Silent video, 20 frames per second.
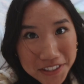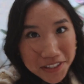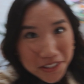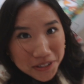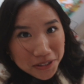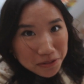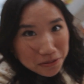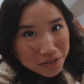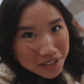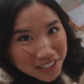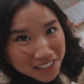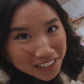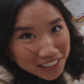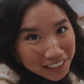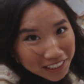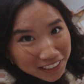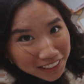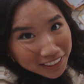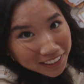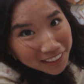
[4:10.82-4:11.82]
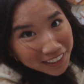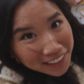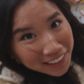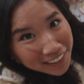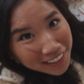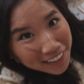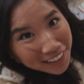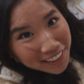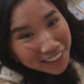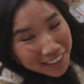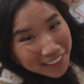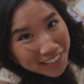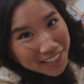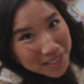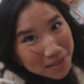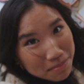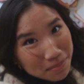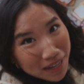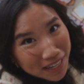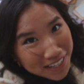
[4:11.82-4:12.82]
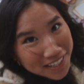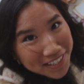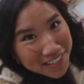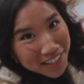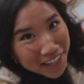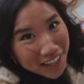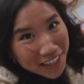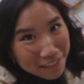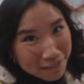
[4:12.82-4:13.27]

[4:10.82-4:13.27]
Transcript: Do you see this mess I